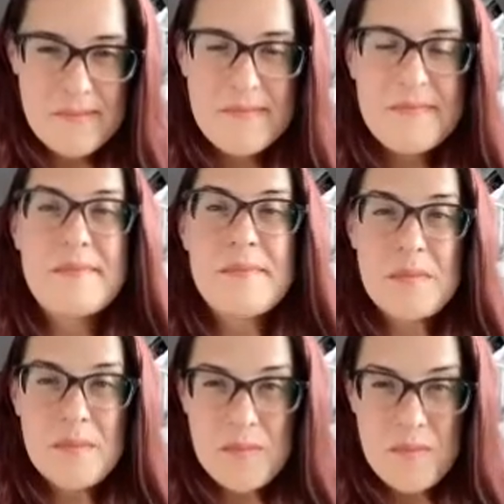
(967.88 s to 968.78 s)

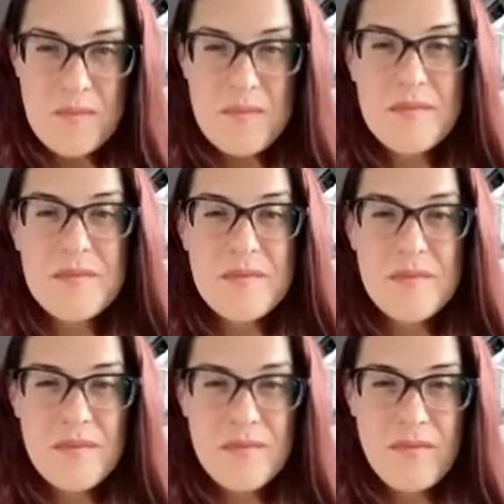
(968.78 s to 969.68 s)

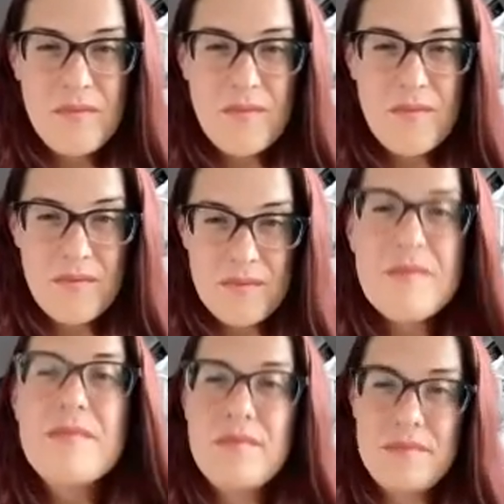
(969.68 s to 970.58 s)

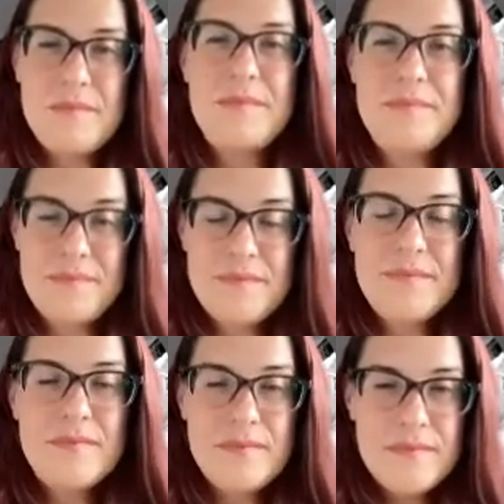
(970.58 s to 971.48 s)

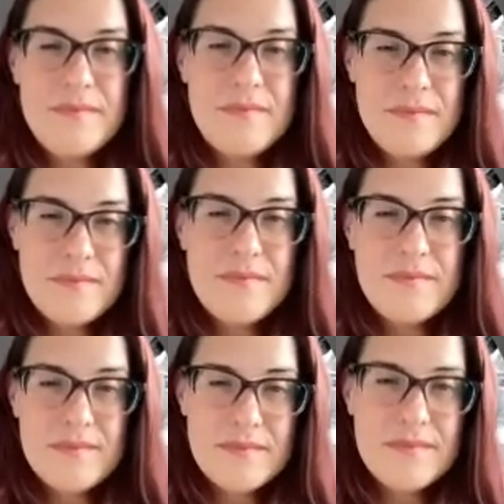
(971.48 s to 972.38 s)

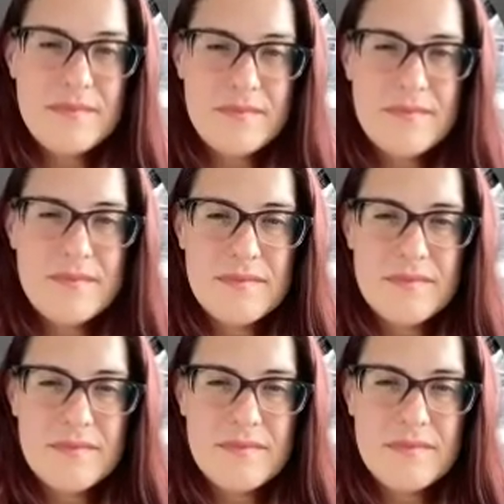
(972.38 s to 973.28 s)

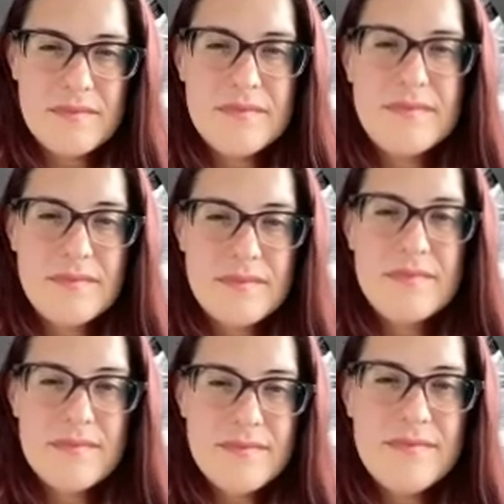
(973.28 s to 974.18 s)

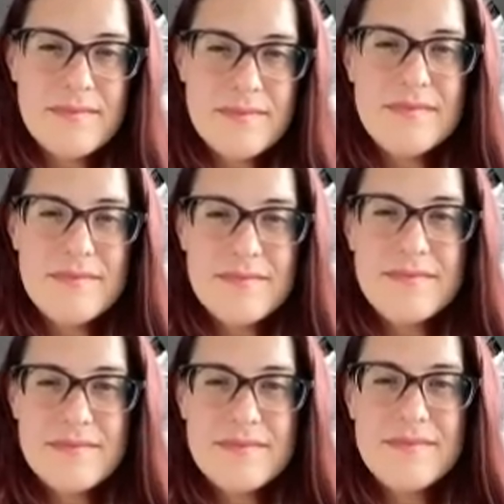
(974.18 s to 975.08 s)

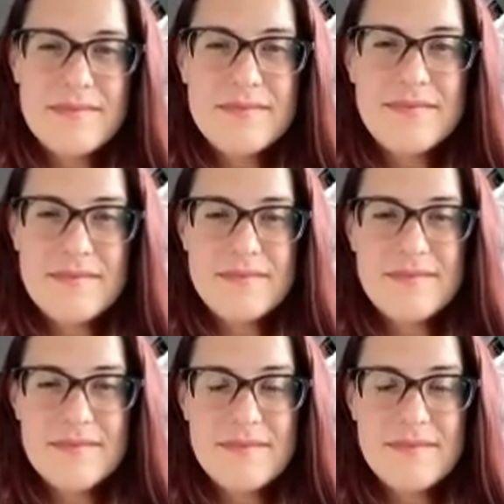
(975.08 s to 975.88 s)
(not speaking)